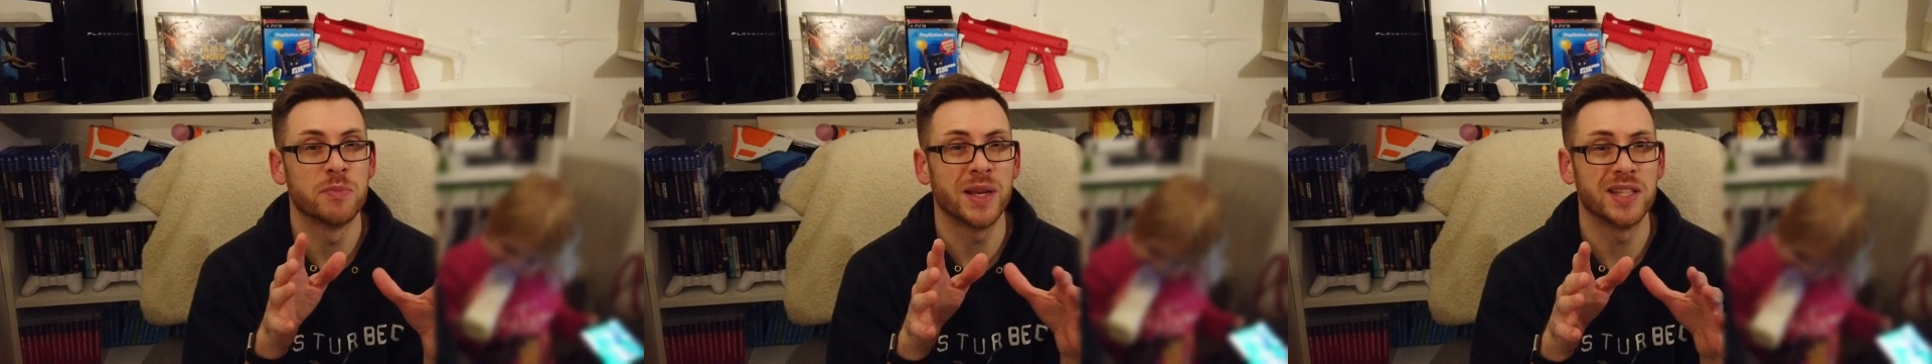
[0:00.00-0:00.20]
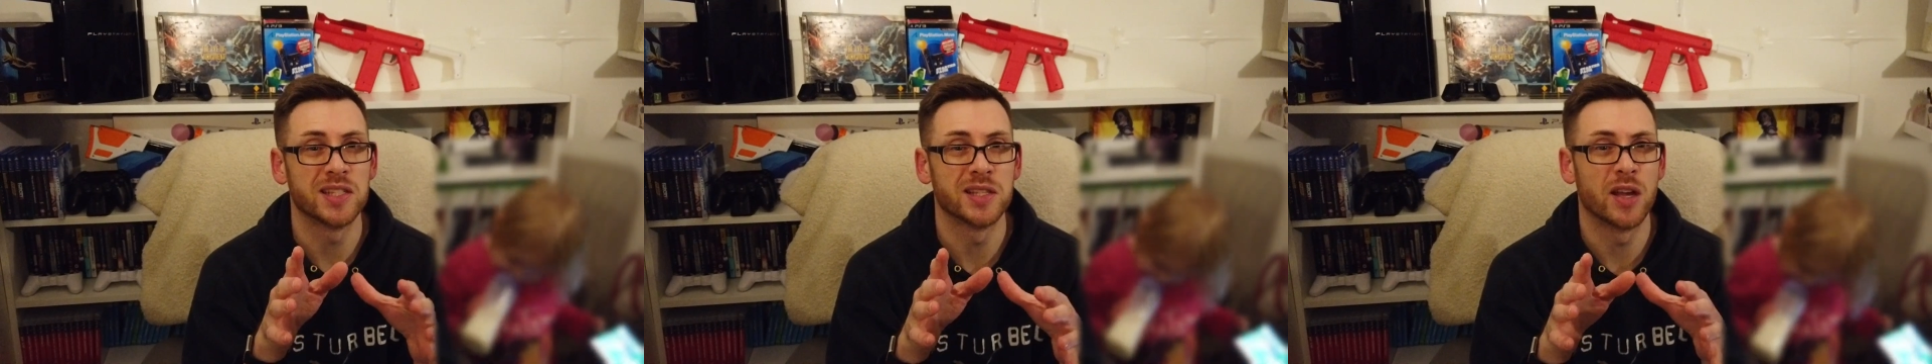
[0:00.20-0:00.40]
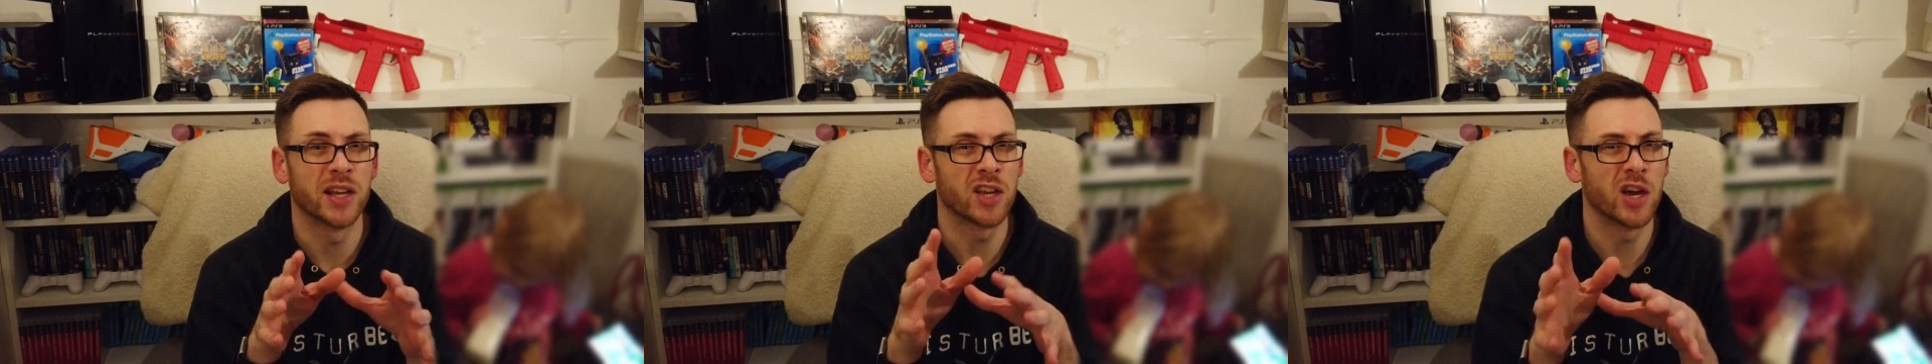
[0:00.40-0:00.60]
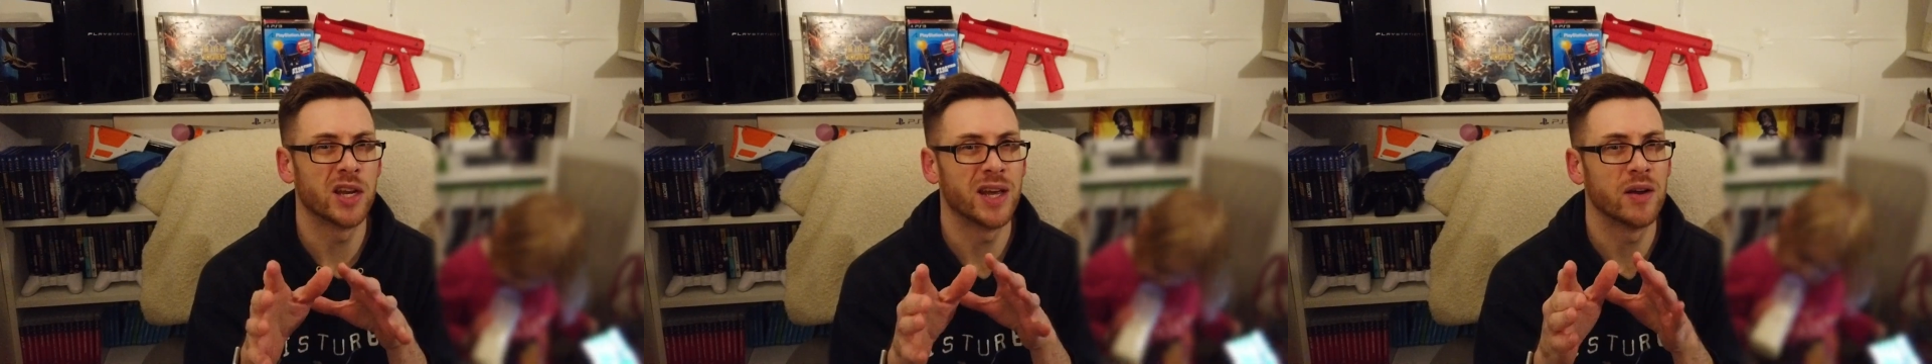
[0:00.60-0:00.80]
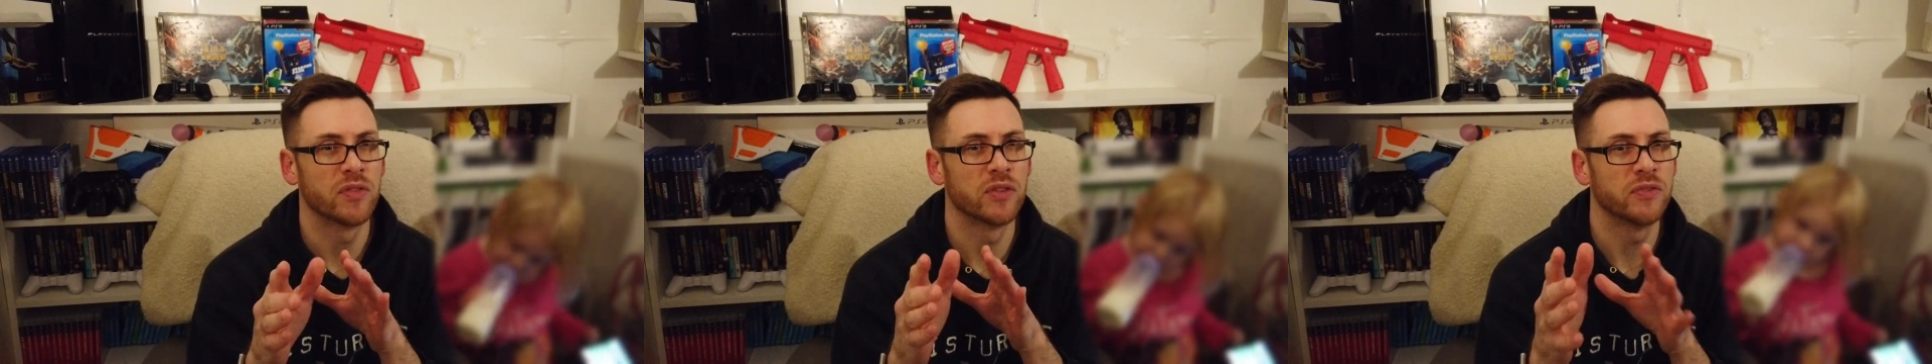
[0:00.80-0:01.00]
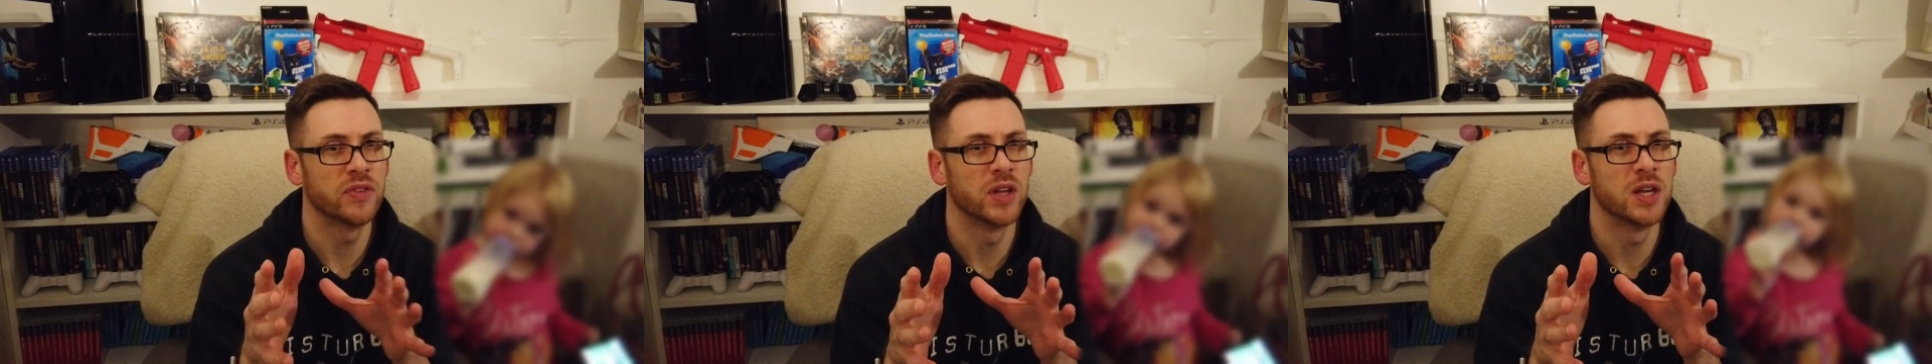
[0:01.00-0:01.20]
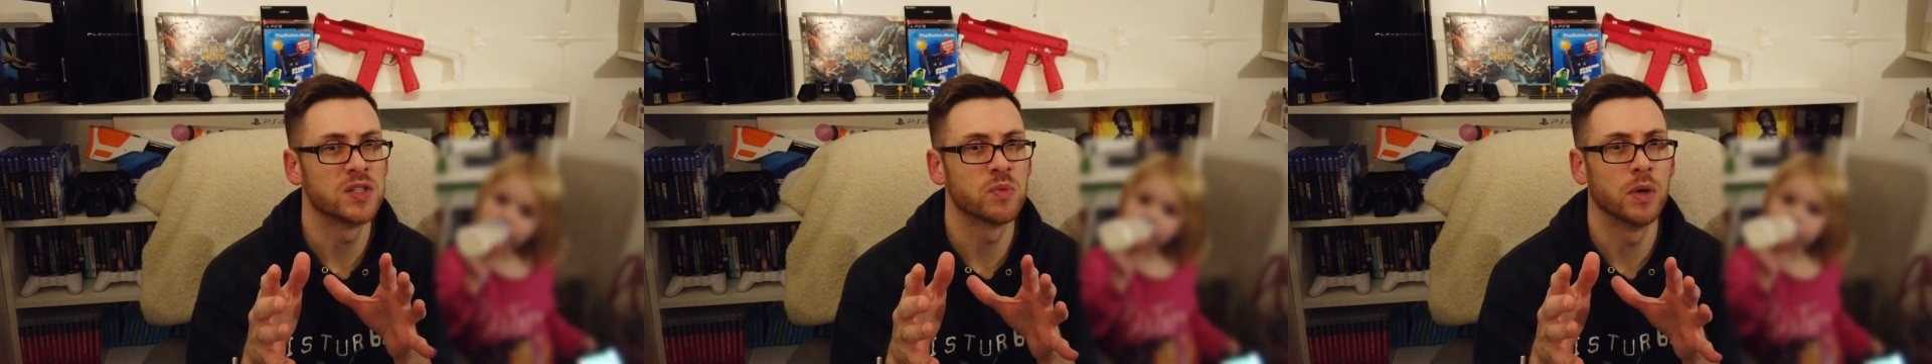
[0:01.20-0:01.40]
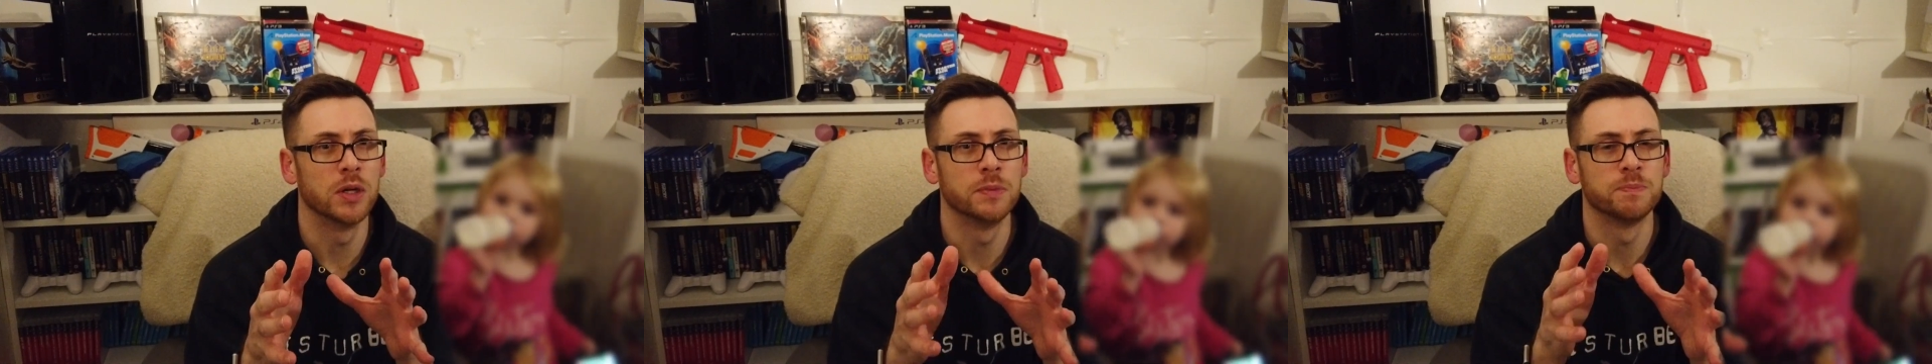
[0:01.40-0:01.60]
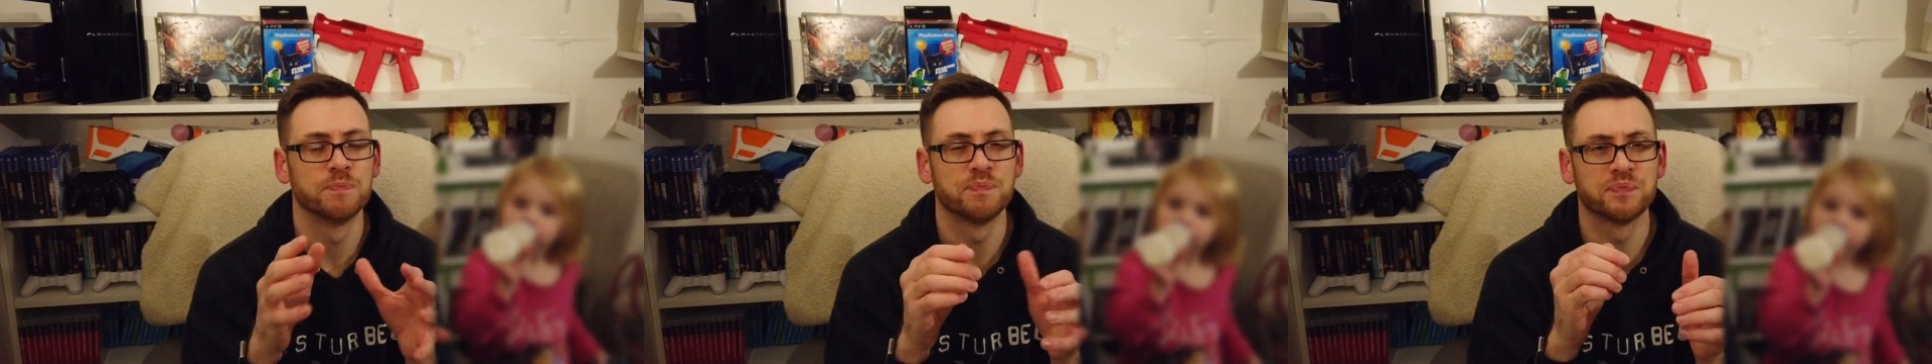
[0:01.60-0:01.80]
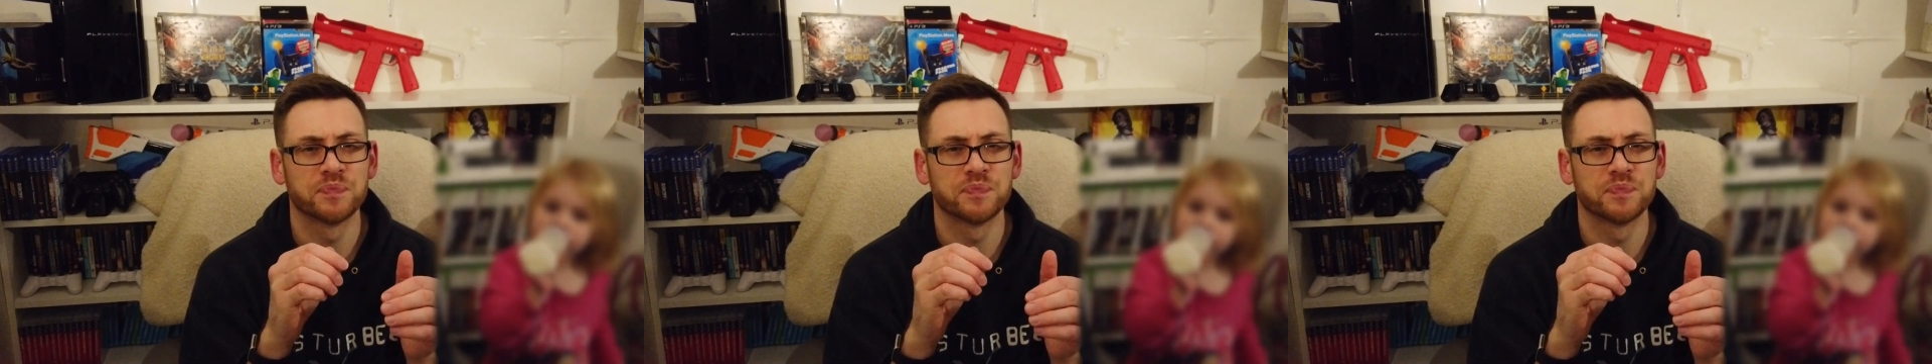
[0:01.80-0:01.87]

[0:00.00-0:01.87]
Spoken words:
and pieces that I kind of have the first one,